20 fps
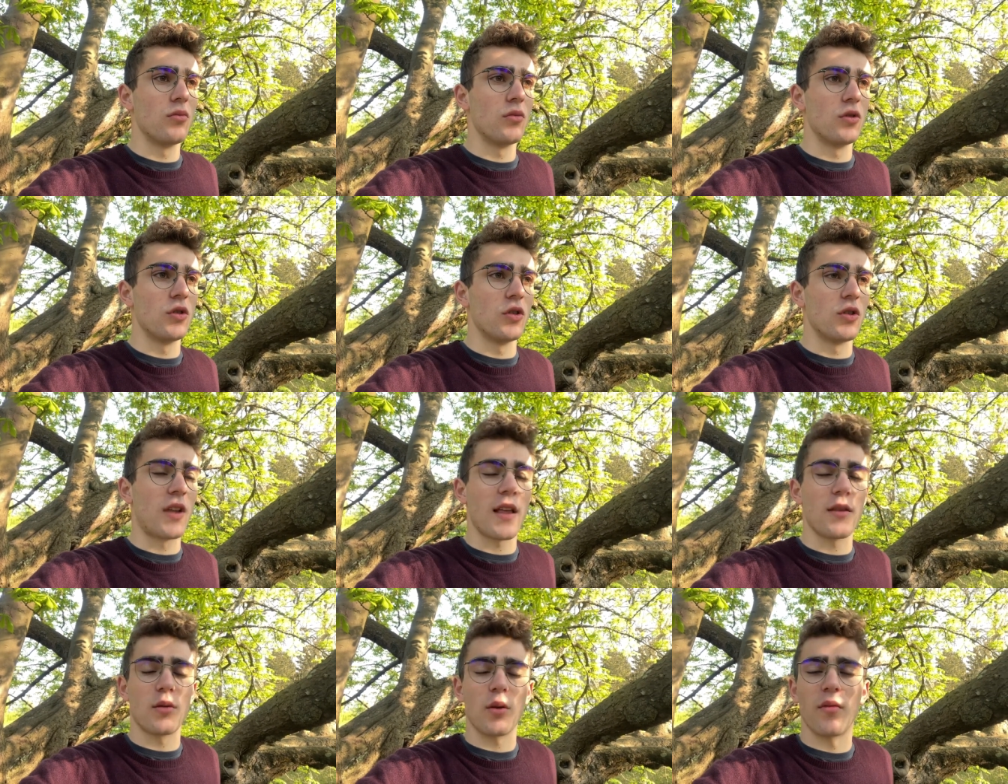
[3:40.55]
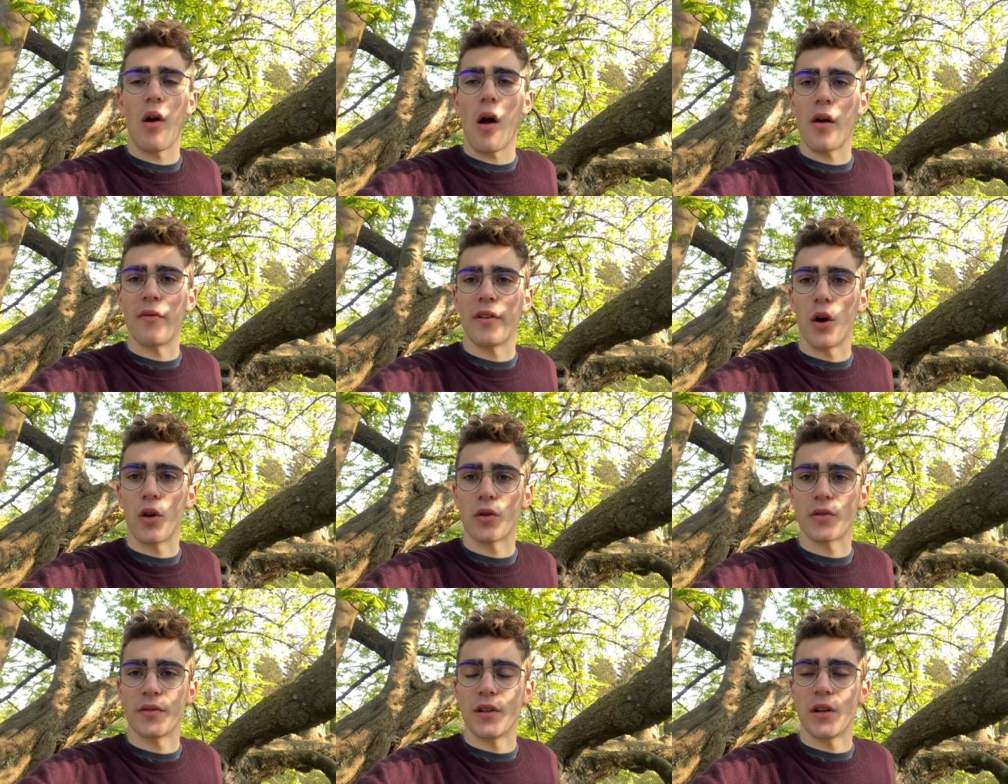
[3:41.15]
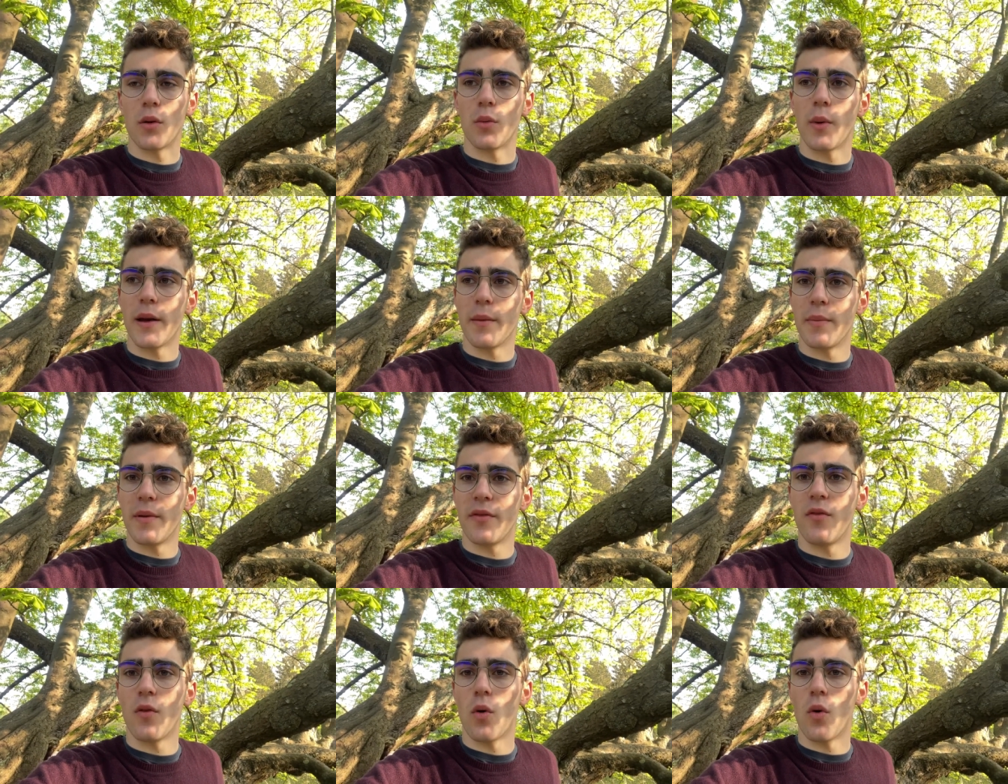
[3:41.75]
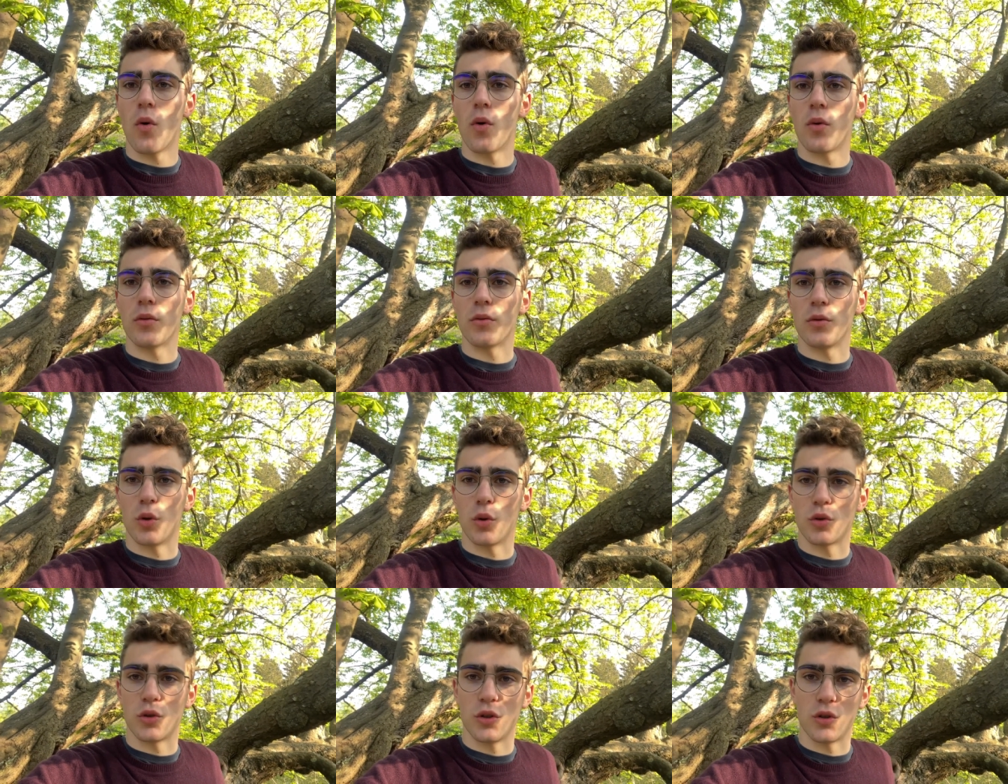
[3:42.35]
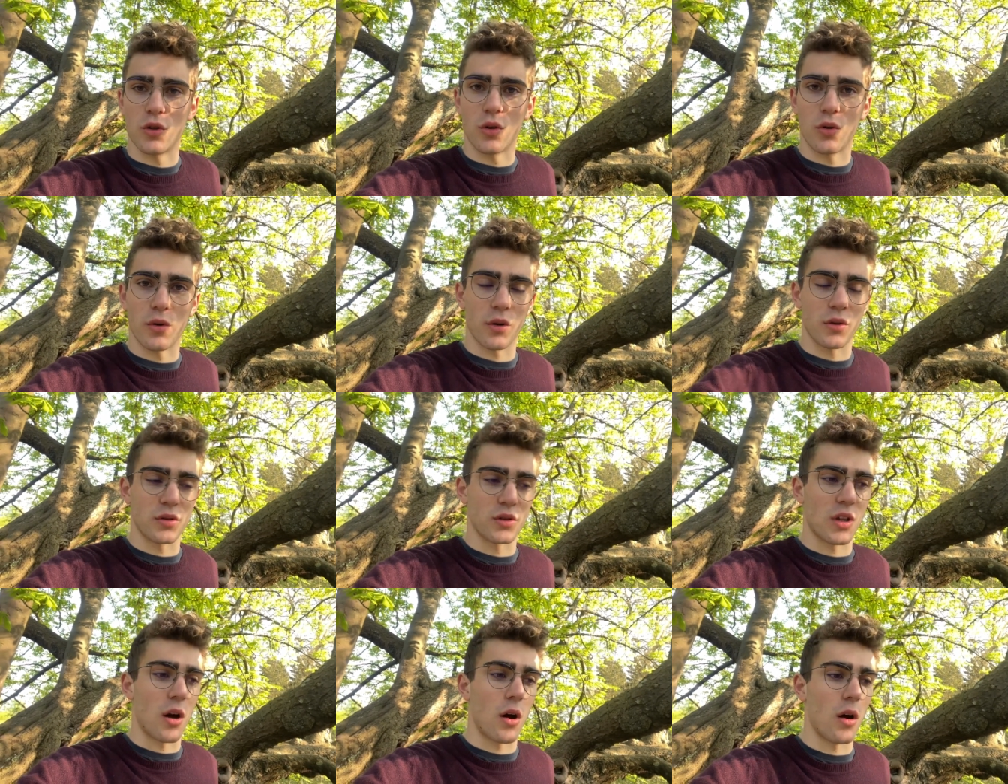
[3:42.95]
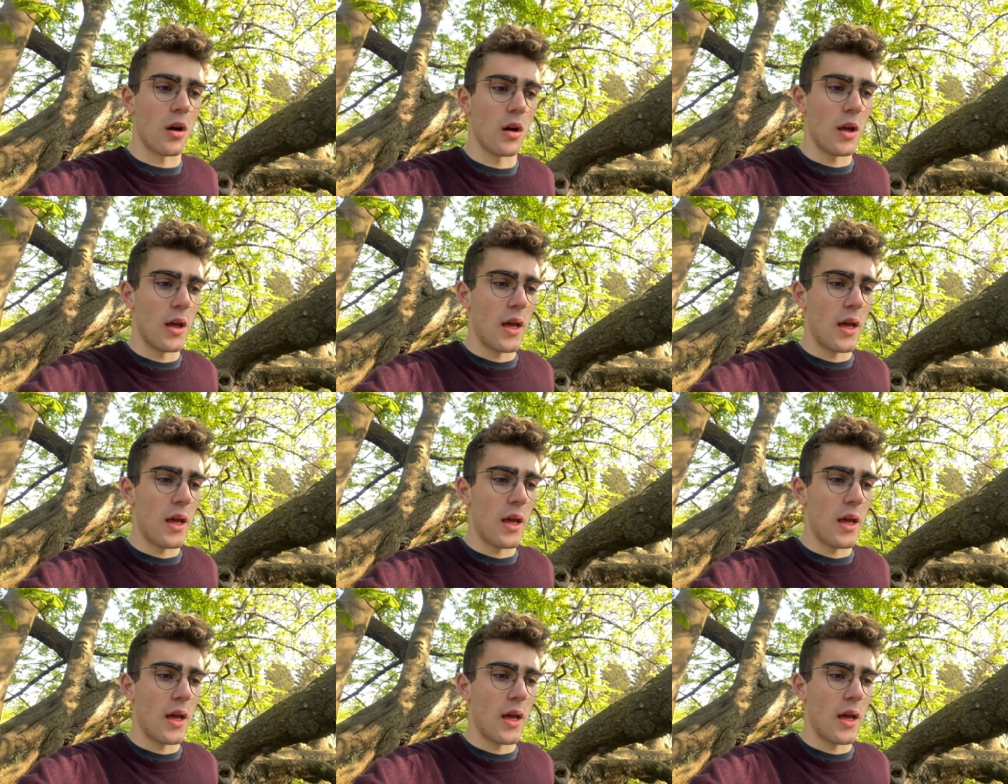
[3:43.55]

you tend to arrive in Oxford a week before your tutorial start,